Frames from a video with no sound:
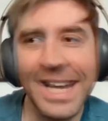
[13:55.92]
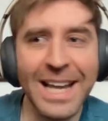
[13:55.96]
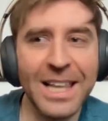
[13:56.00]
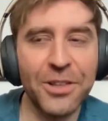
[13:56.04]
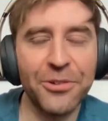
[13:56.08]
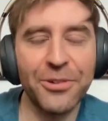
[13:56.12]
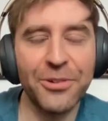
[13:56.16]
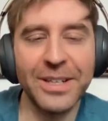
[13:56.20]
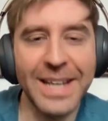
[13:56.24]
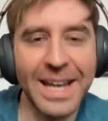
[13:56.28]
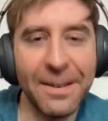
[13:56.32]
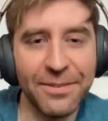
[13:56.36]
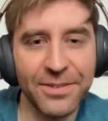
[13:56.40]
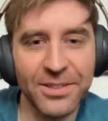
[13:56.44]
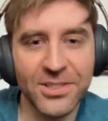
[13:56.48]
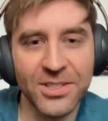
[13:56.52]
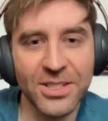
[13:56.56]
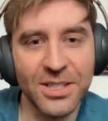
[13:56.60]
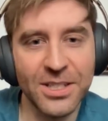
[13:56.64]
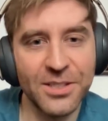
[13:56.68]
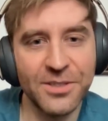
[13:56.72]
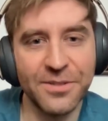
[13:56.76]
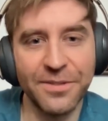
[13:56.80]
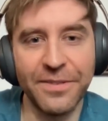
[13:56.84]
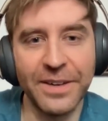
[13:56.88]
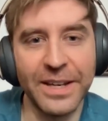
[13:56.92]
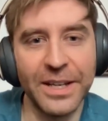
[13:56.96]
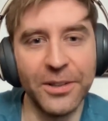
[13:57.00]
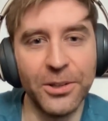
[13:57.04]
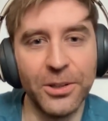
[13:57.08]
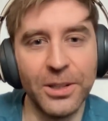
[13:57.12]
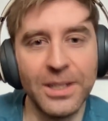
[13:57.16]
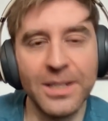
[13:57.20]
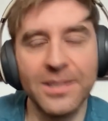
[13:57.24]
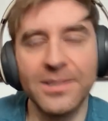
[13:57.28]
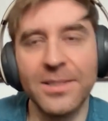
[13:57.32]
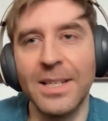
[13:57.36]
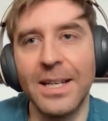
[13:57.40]
calorie deficits
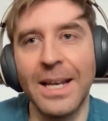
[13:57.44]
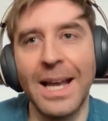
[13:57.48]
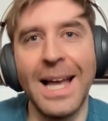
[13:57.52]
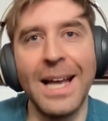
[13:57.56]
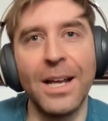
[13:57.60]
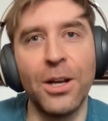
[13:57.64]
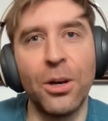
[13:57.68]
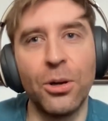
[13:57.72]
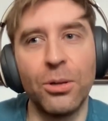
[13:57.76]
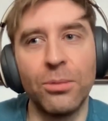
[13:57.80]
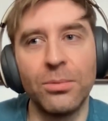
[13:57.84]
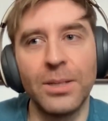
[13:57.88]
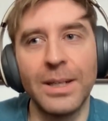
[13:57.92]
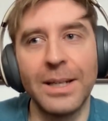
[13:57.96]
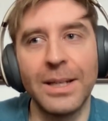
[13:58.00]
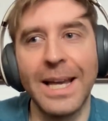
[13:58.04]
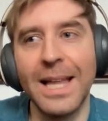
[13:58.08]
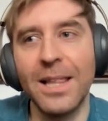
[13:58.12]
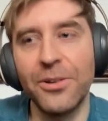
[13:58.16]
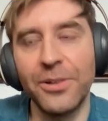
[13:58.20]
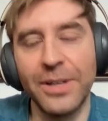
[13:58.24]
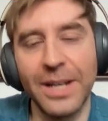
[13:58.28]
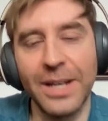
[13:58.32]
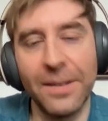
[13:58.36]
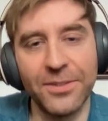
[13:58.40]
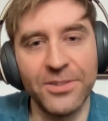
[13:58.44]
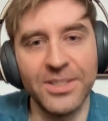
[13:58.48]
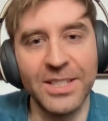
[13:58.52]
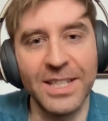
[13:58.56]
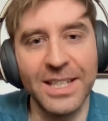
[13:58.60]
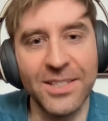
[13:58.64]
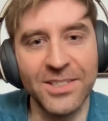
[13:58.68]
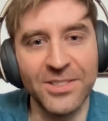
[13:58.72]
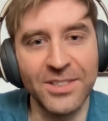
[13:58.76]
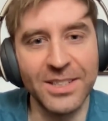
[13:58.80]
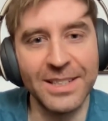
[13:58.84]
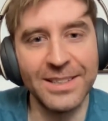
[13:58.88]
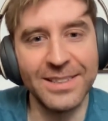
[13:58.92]
fail. And it's like, hang on, a calorie
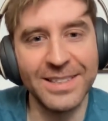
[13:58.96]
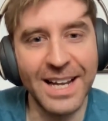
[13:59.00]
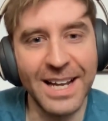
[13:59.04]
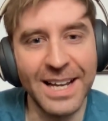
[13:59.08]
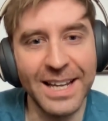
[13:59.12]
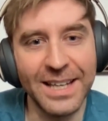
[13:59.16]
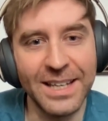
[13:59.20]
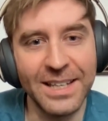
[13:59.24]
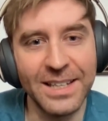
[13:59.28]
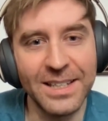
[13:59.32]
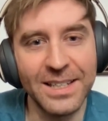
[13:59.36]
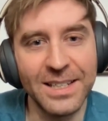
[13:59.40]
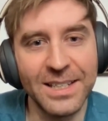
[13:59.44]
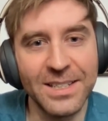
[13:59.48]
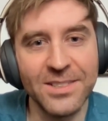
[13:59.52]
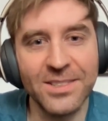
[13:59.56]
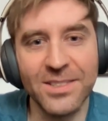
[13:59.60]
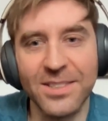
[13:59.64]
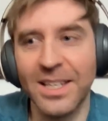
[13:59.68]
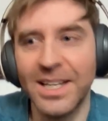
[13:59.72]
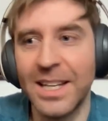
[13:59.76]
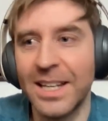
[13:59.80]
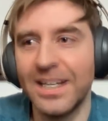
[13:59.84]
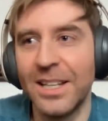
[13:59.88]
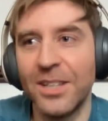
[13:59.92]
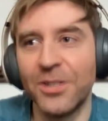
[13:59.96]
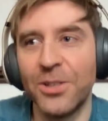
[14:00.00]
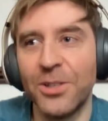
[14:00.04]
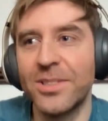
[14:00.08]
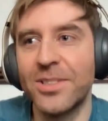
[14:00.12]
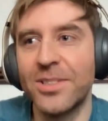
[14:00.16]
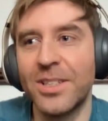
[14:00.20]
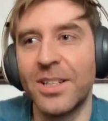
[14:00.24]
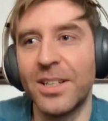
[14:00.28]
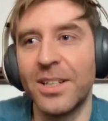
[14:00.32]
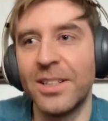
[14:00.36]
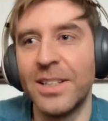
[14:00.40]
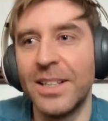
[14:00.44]
deficit isn't a diet. It's, you know,
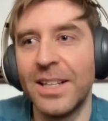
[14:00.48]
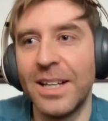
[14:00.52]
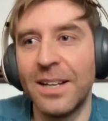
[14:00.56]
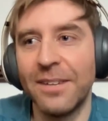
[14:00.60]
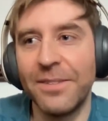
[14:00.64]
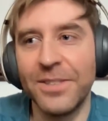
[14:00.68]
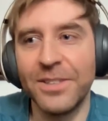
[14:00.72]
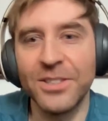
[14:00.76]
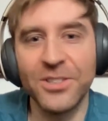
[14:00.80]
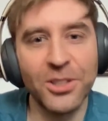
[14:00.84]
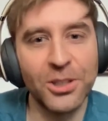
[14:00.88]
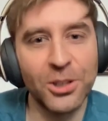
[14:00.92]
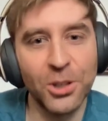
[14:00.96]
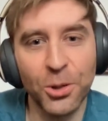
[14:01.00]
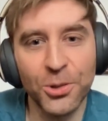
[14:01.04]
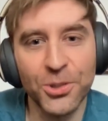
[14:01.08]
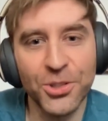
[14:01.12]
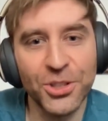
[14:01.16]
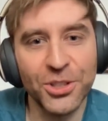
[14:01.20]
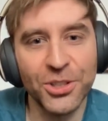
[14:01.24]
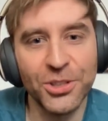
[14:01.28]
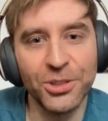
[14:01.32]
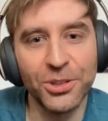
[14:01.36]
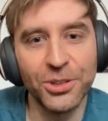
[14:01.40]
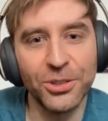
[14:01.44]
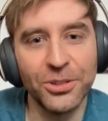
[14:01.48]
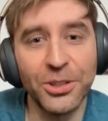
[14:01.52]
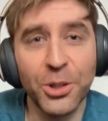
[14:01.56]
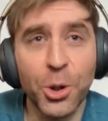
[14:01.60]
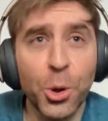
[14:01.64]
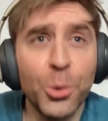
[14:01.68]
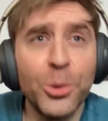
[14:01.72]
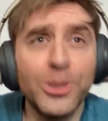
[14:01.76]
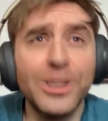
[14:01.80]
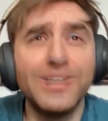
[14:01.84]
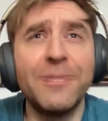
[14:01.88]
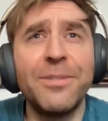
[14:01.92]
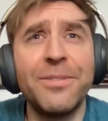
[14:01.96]
it's a physiological. The
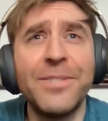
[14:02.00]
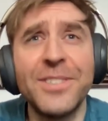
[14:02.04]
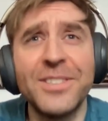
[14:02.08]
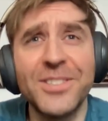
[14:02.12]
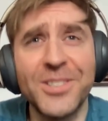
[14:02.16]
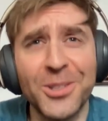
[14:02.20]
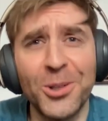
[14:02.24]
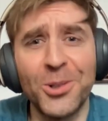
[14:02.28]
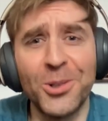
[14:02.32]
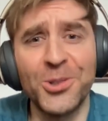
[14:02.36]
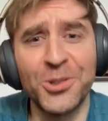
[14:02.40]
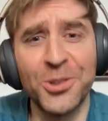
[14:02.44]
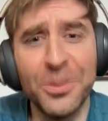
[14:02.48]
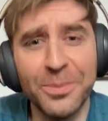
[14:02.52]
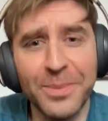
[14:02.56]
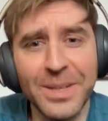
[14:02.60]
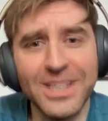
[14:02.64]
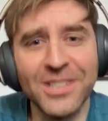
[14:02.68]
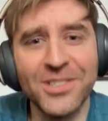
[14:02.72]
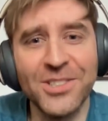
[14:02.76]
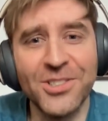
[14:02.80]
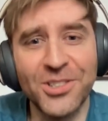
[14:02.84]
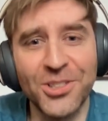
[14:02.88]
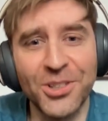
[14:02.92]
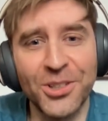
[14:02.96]
only physiological means you